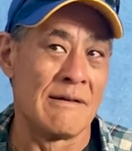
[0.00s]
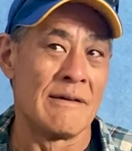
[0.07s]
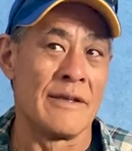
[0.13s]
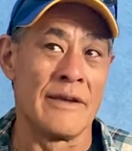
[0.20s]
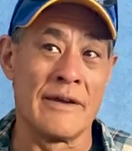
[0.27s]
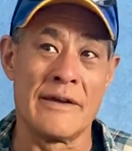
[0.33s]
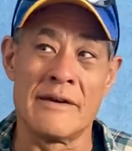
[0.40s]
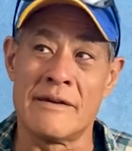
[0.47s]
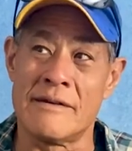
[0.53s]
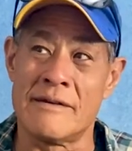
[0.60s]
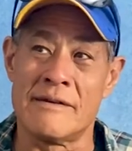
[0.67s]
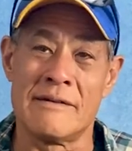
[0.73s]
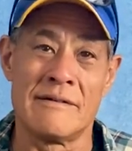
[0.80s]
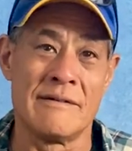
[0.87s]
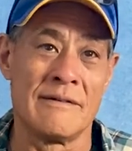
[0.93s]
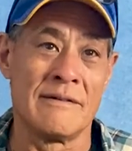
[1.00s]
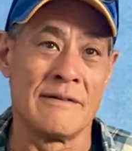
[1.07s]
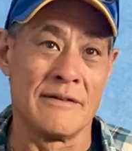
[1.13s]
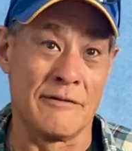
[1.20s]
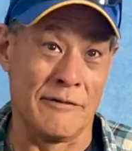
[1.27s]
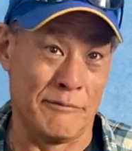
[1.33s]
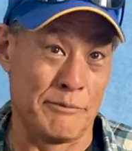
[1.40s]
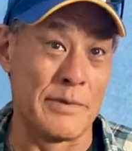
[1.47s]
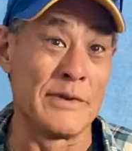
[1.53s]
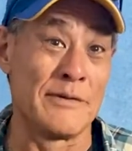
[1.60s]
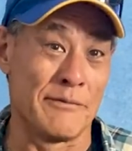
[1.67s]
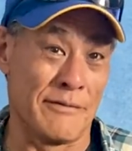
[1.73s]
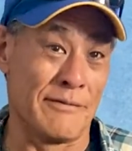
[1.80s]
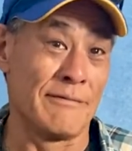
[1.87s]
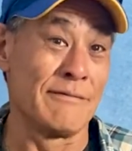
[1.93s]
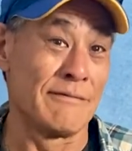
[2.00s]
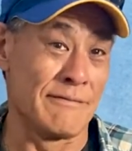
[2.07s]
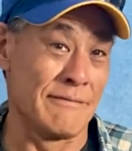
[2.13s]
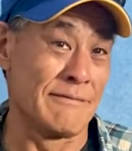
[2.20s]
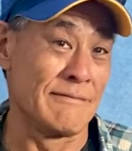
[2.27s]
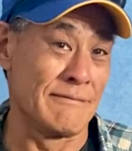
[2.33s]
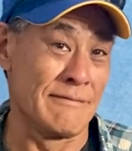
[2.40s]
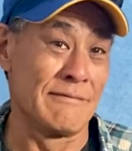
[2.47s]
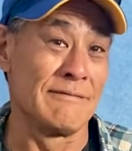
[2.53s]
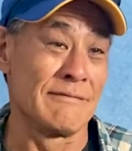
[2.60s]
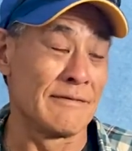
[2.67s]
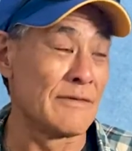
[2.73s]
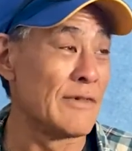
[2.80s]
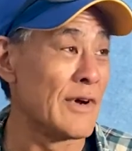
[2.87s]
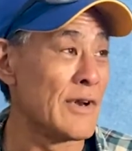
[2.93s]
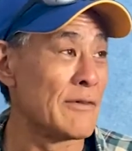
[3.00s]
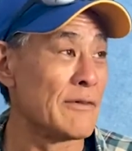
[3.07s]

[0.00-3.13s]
Yeah, I've been quite